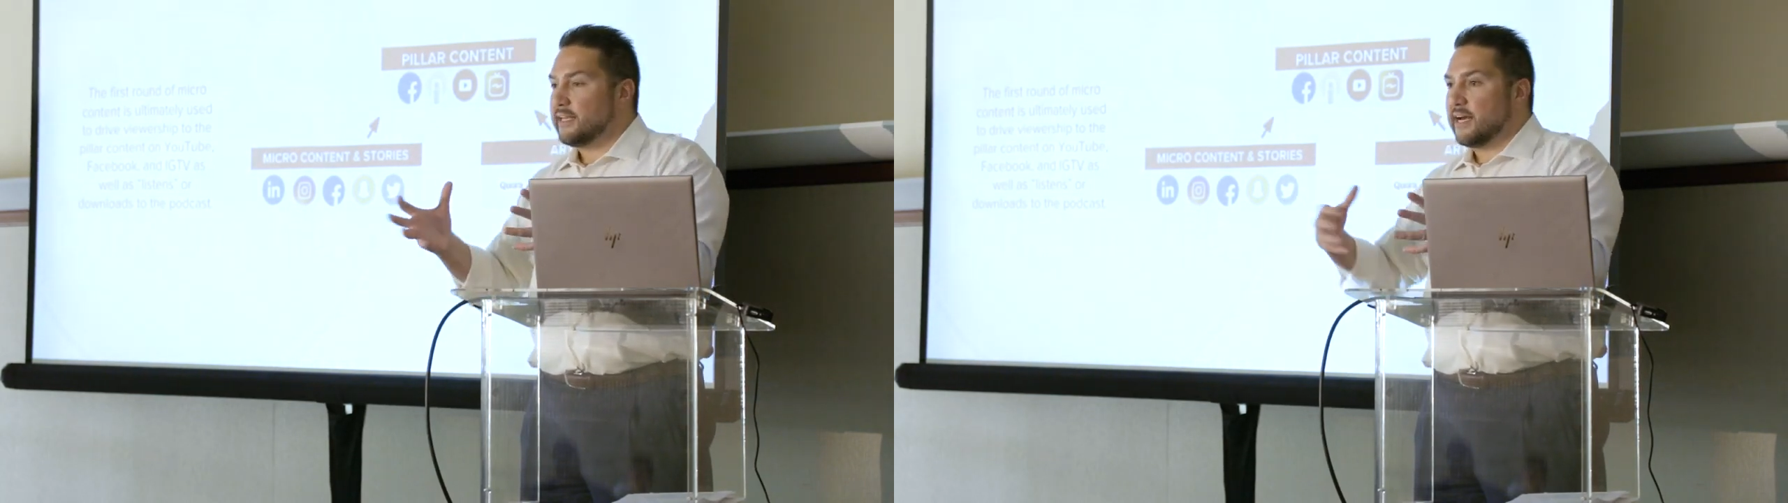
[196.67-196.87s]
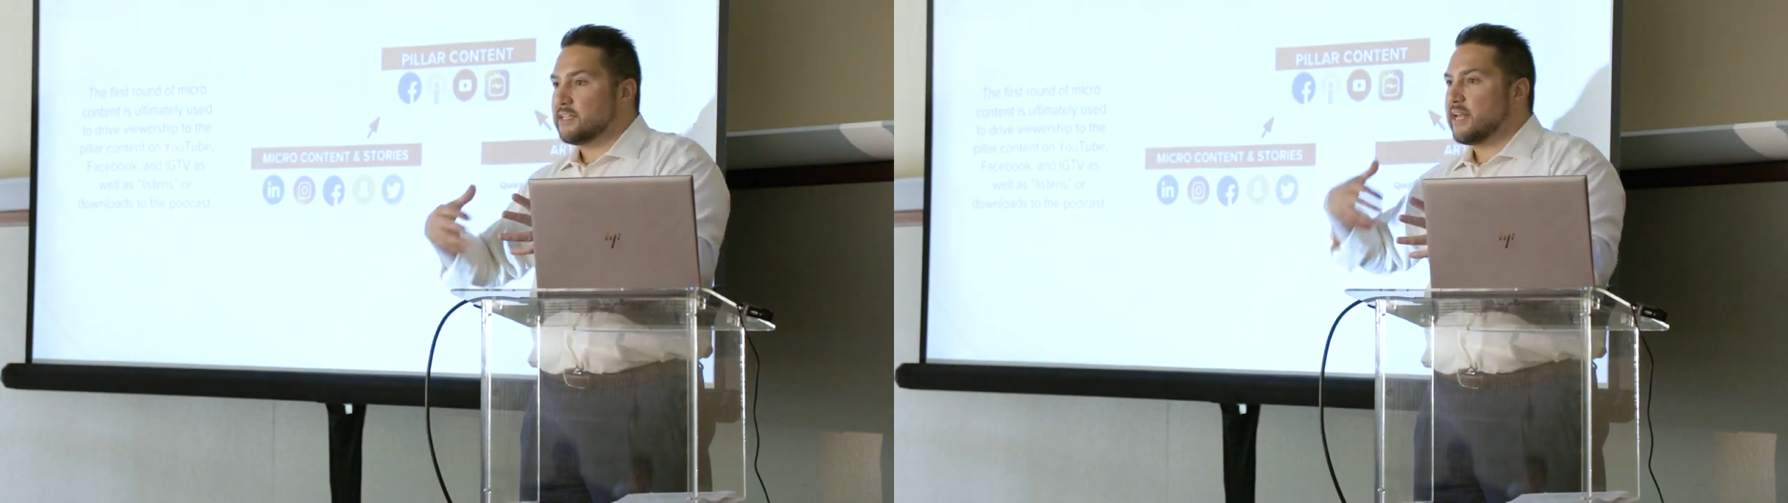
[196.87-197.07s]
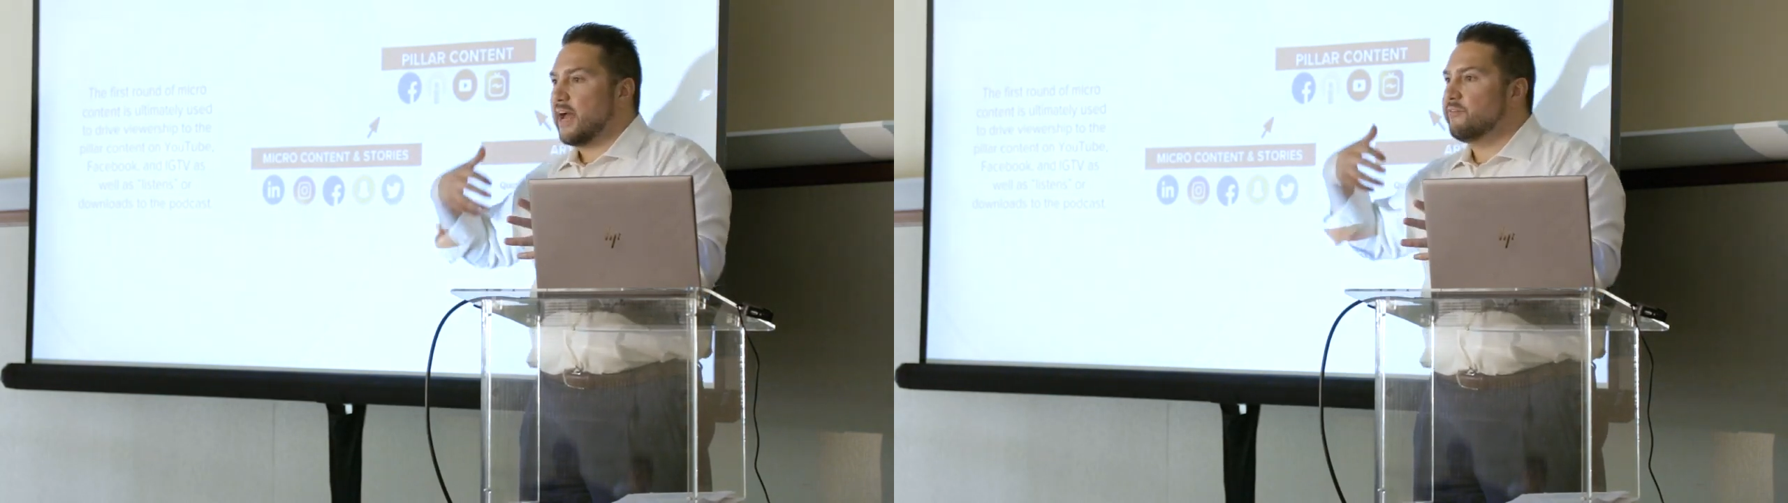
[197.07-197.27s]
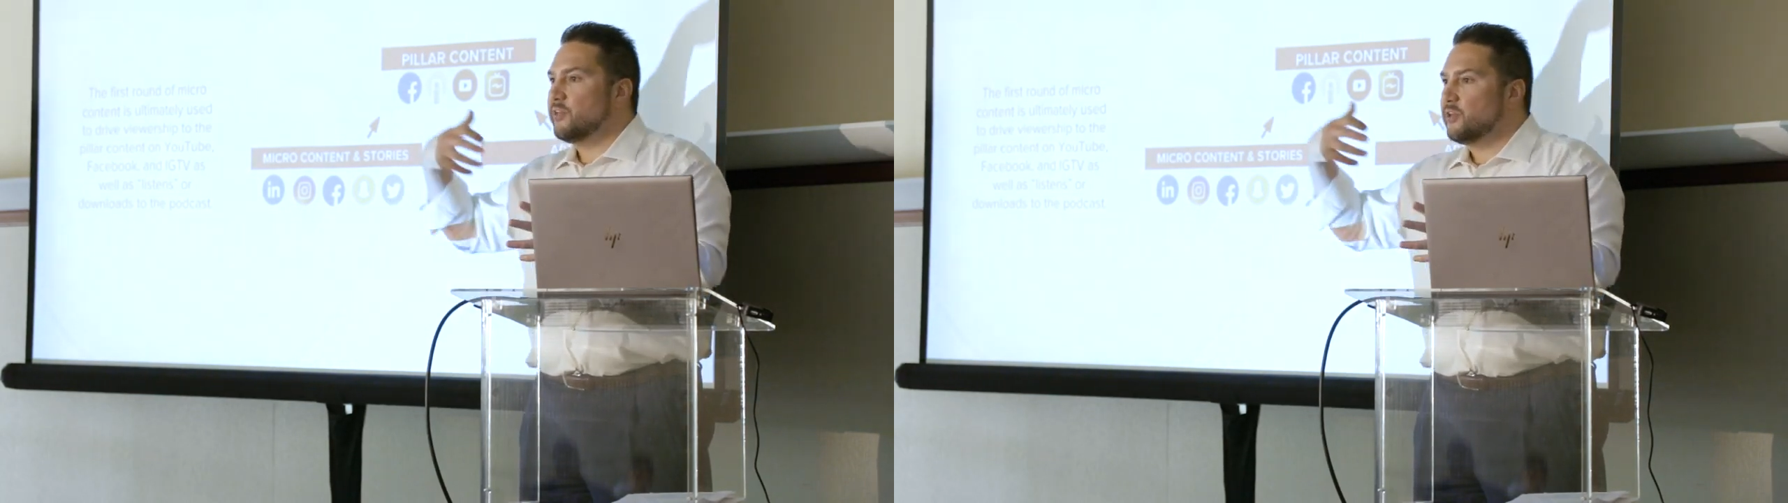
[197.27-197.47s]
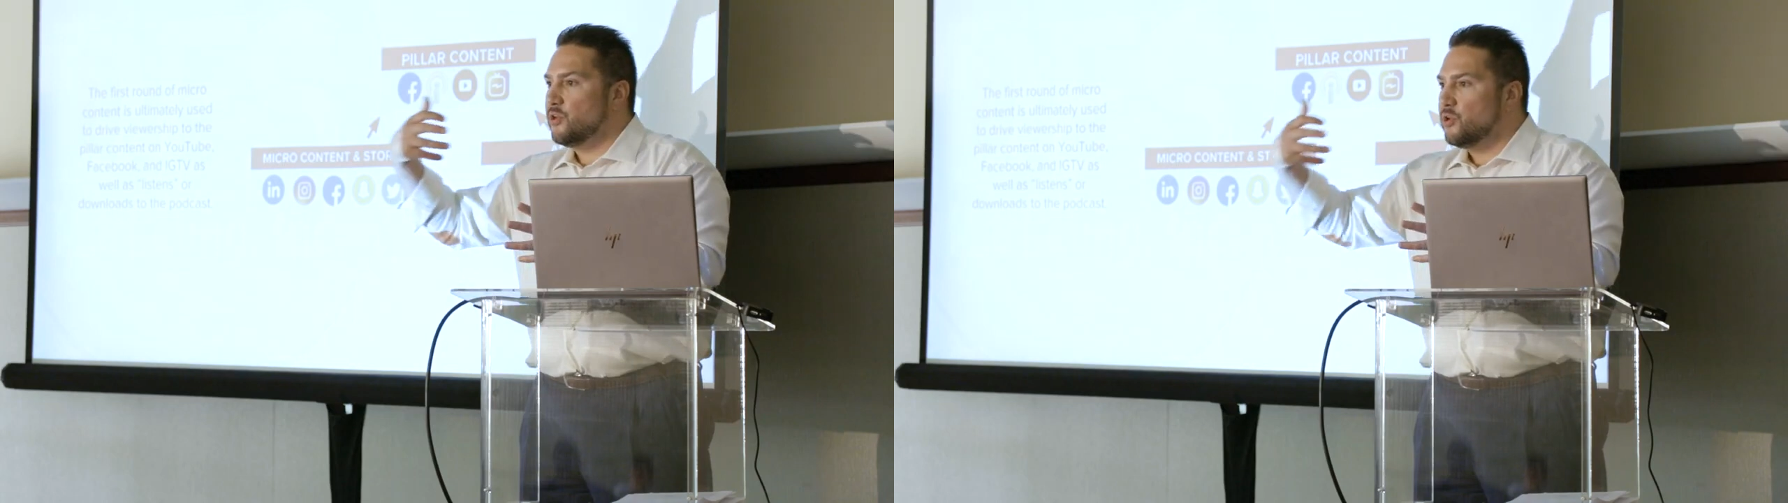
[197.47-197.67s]
It doesn't have
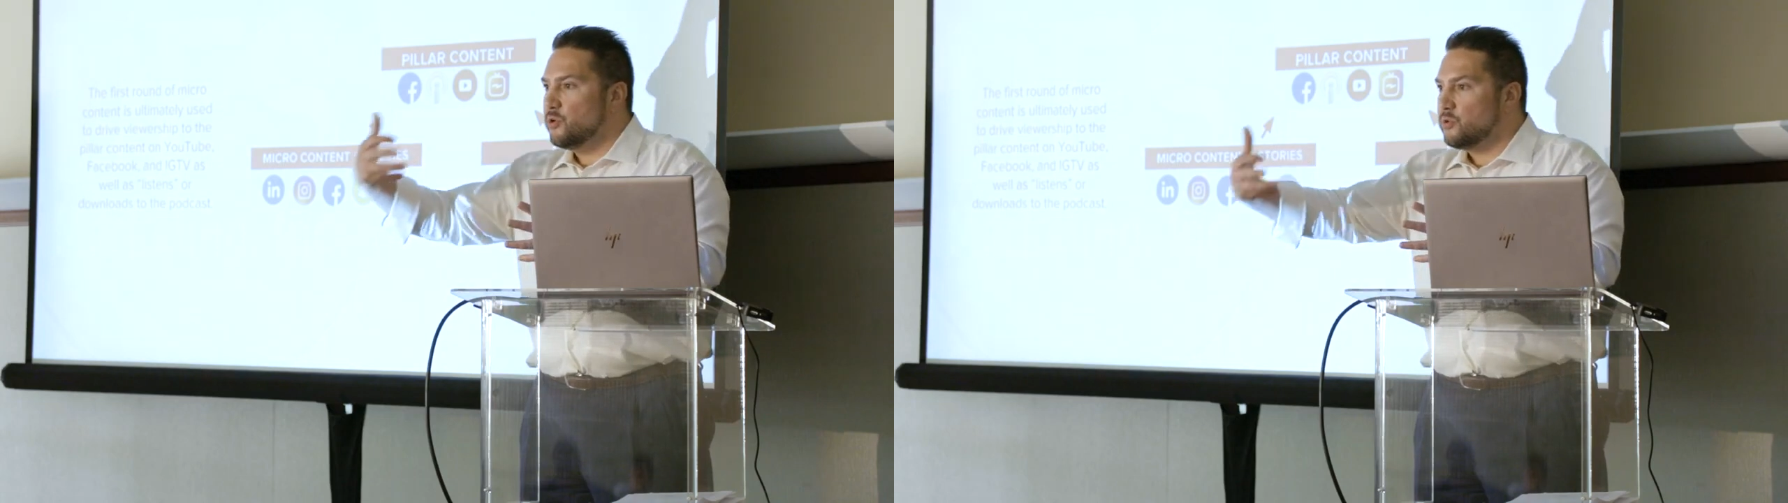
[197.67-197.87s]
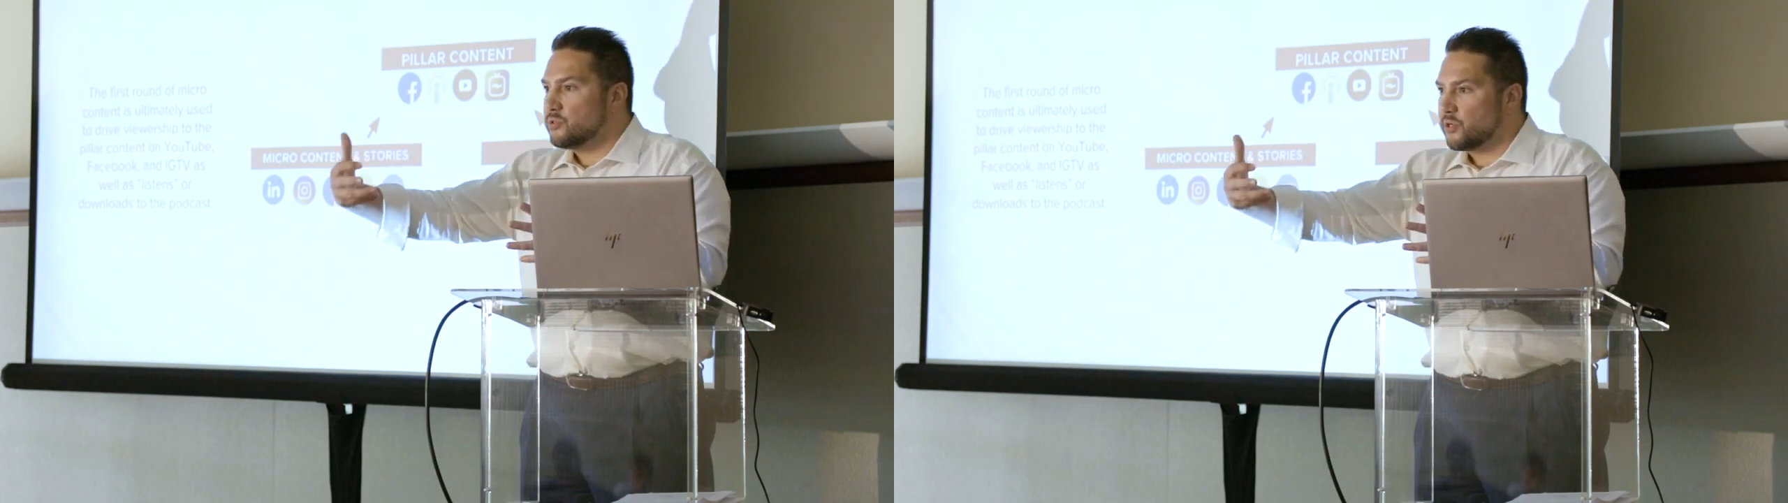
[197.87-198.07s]
the new